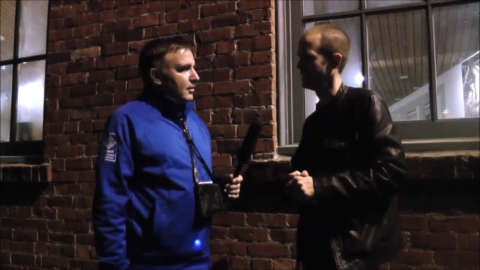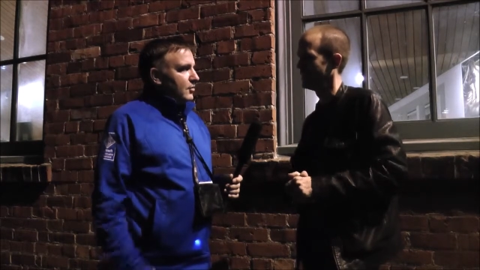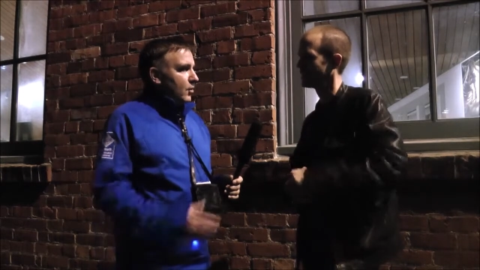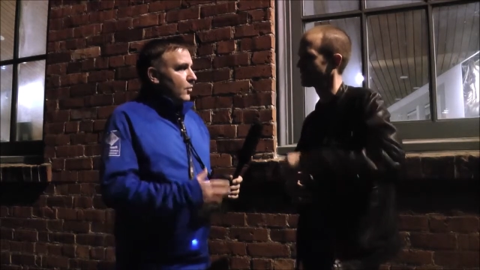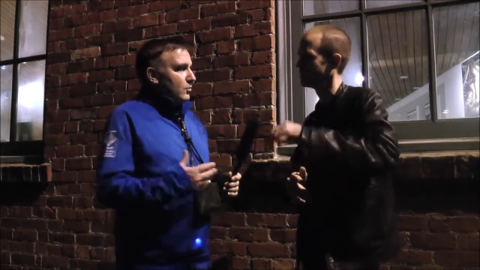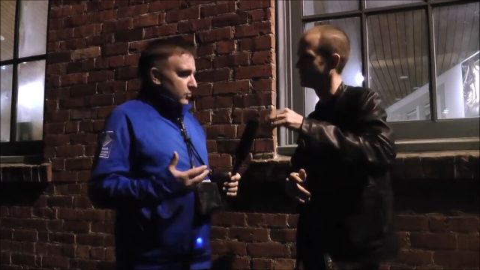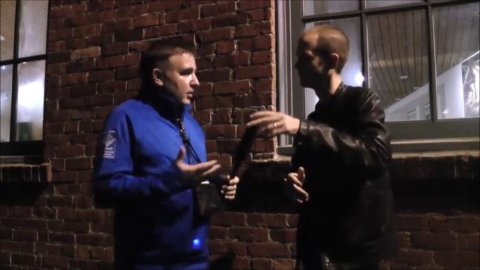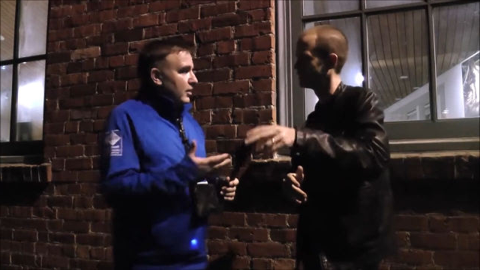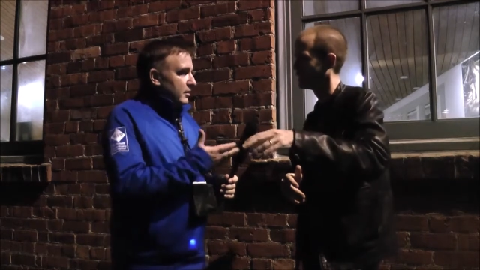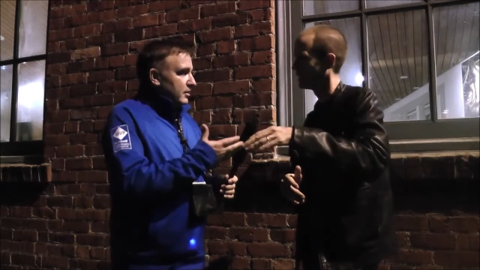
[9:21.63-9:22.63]
So
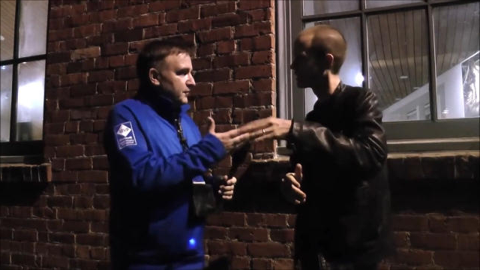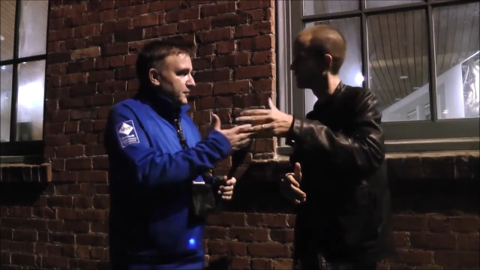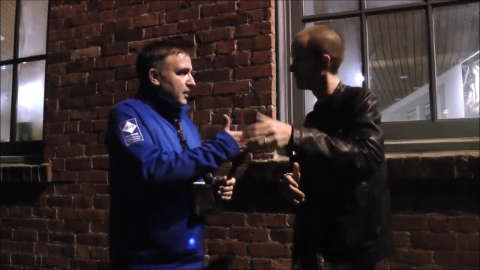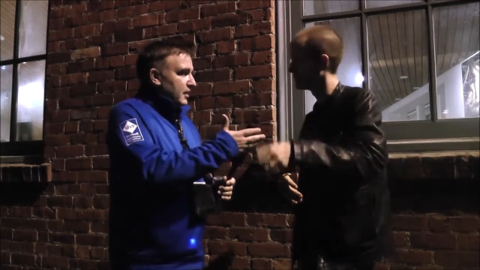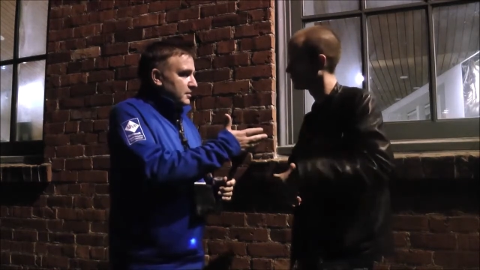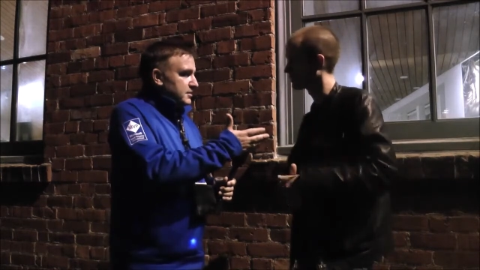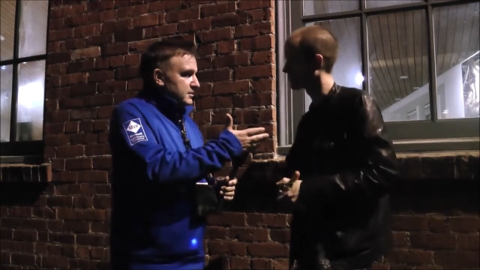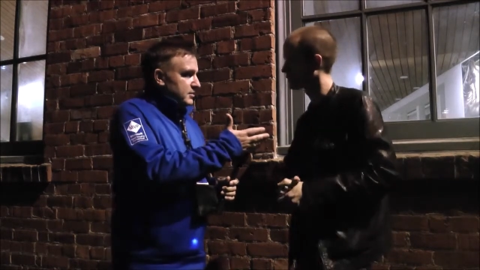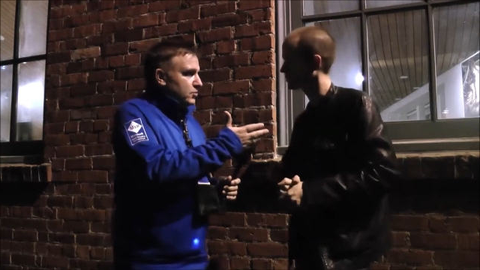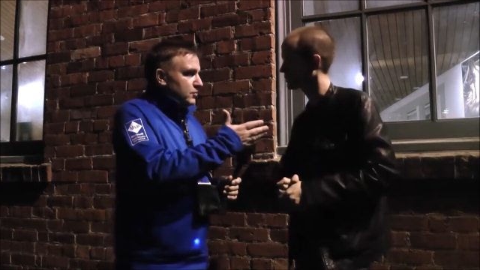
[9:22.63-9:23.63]
if it's
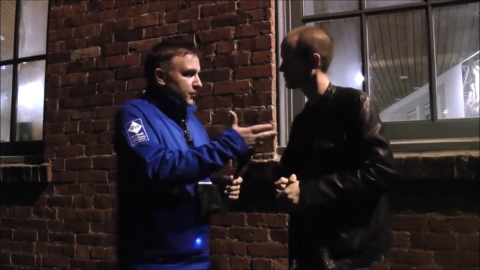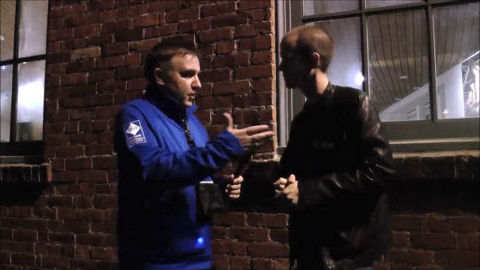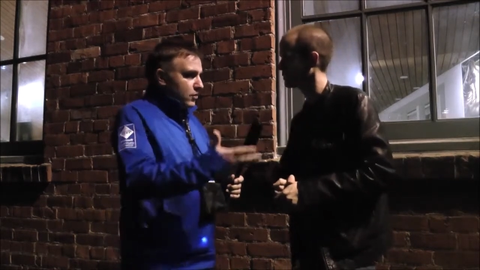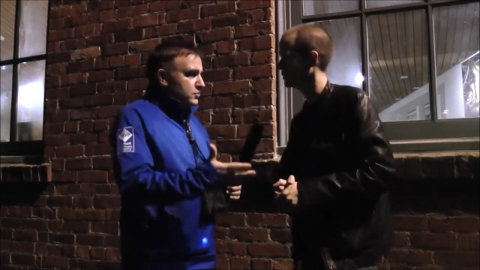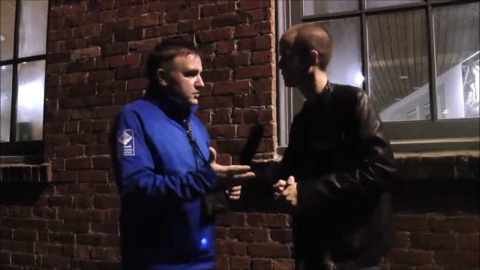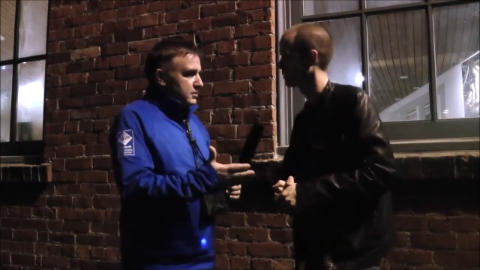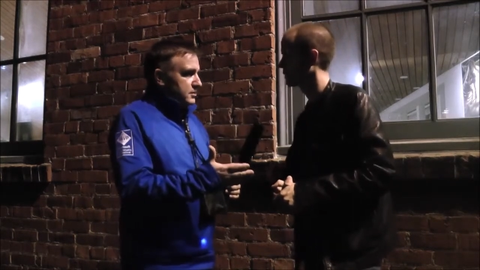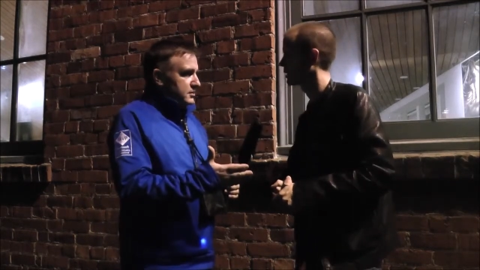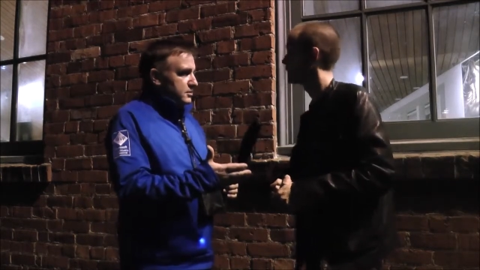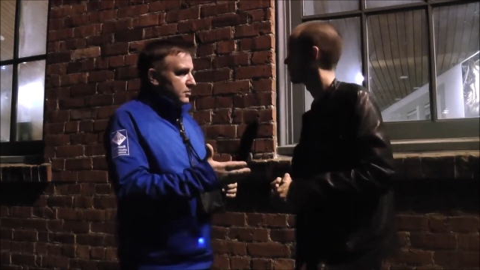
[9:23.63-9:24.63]
cool for
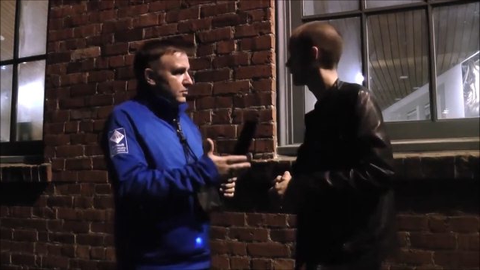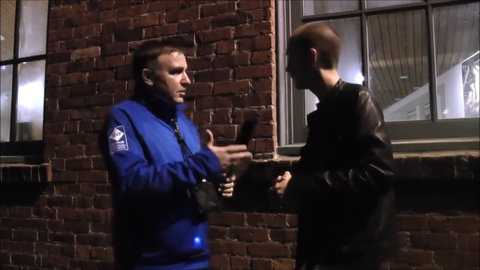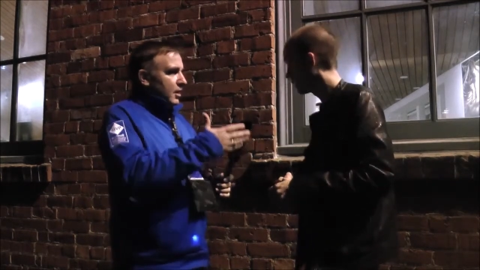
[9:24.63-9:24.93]
hosters, so